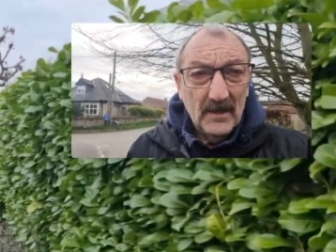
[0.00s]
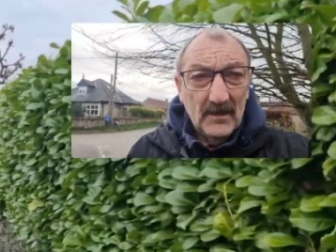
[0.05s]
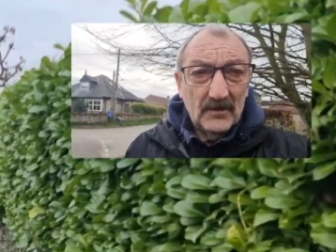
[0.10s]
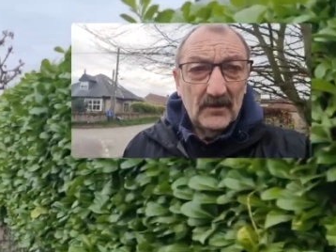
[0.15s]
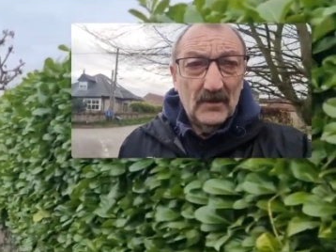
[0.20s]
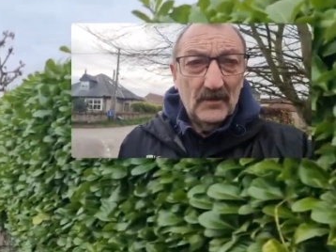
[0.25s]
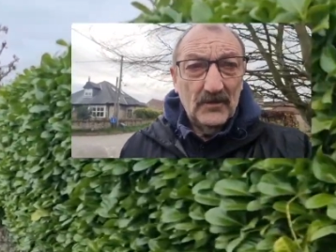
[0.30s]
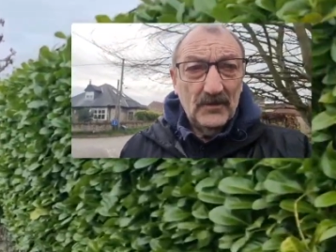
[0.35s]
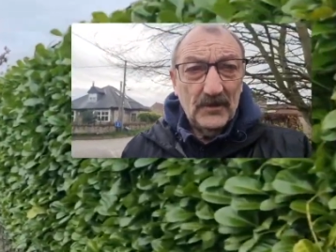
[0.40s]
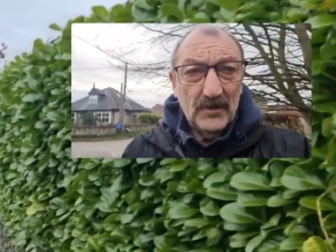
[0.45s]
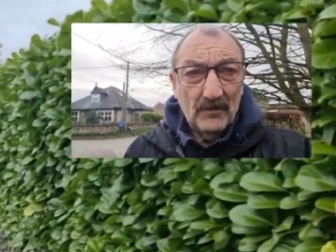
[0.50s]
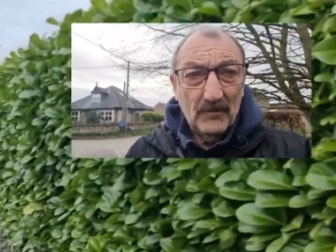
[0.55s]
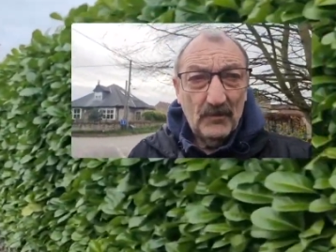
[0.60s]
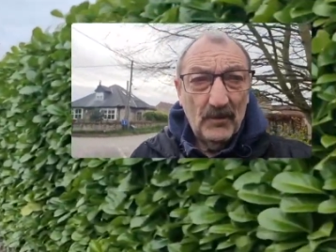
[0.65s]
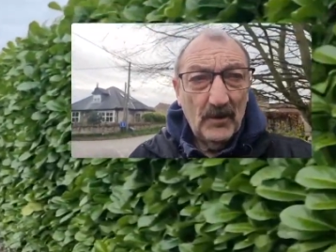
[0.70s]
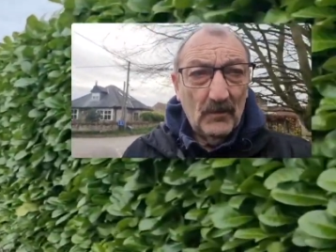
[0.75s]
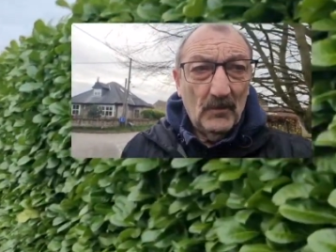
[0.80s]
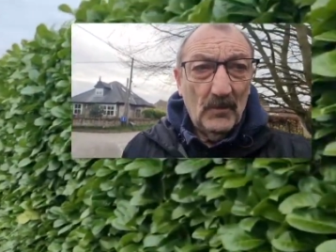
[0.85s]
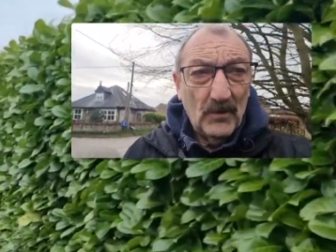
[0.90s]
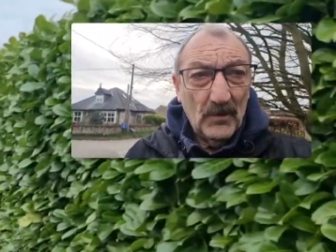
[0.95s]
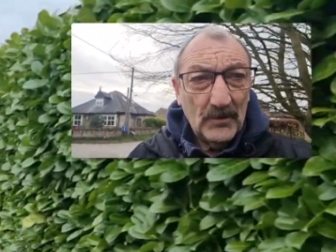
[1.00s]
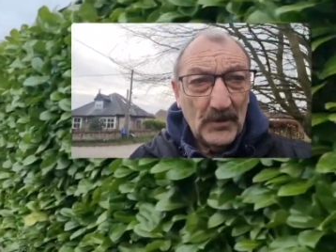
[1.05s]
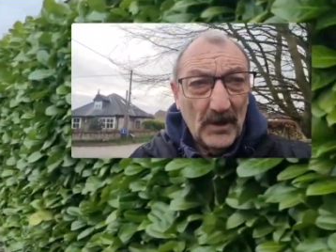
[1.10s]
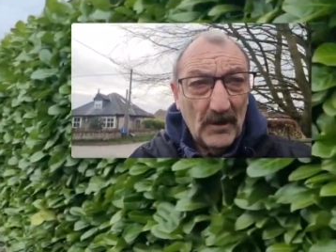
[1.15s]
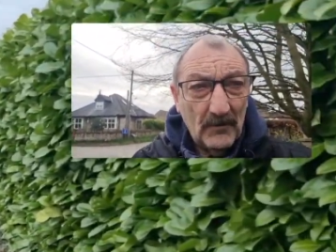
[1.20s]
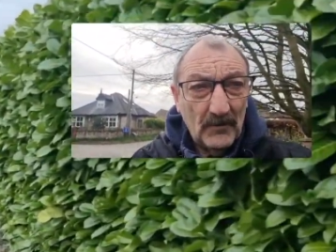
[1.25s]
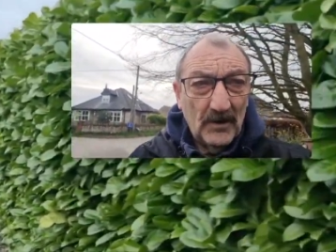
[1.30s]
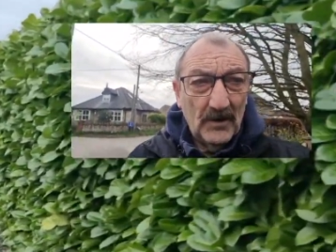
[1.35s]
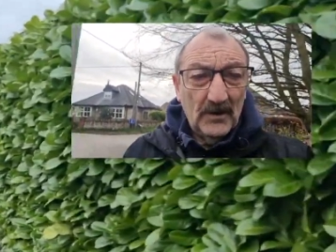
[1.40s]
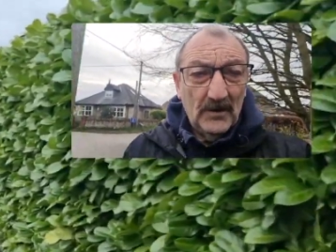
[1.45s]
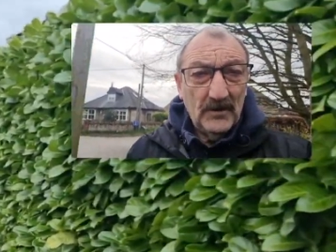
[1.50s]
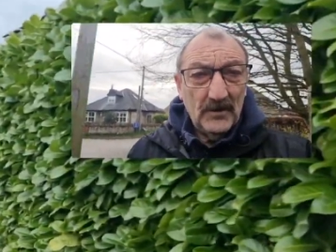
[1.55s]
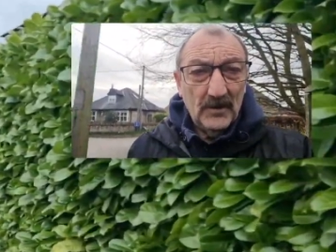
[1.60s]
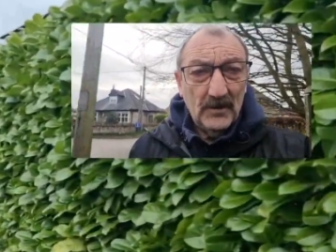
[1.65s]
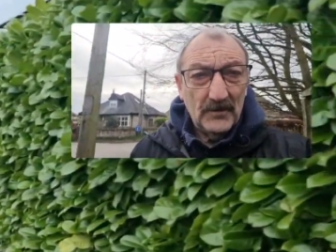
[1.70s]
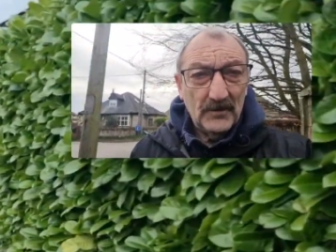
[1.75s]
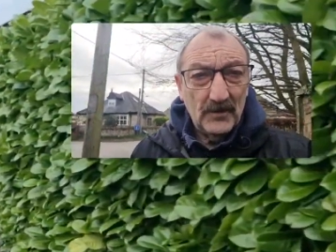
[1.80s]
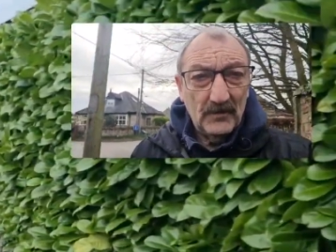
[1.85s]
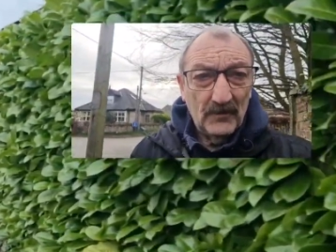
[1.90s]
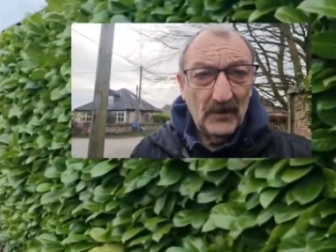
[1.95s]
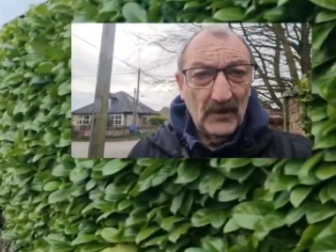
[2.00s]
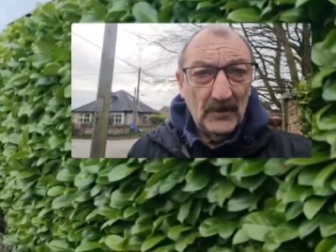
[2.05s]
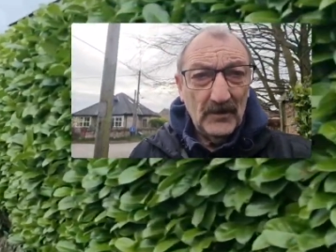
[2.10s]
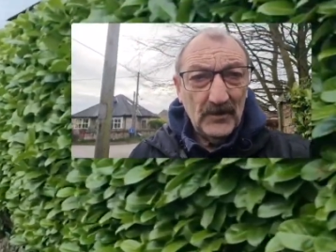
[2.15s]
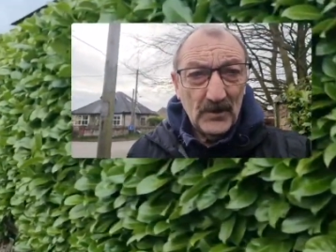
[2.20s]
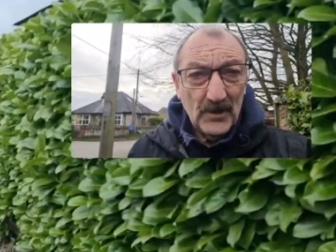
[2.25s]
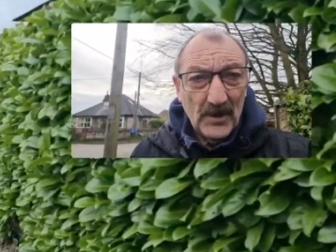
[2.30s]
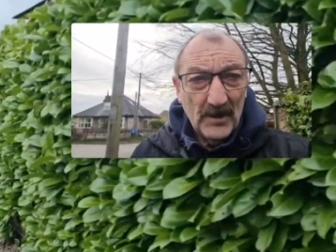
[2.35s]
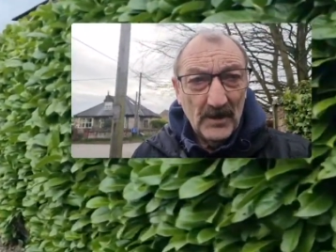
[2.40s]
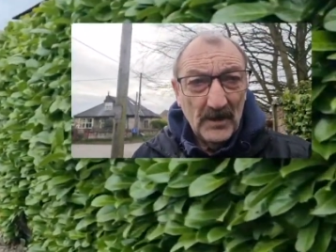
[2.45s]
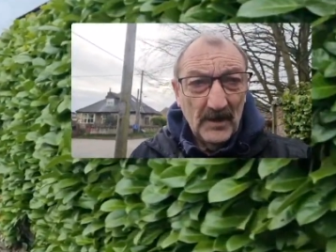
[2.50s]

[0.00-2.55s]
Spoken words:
So I'll just have a quick walk down to the village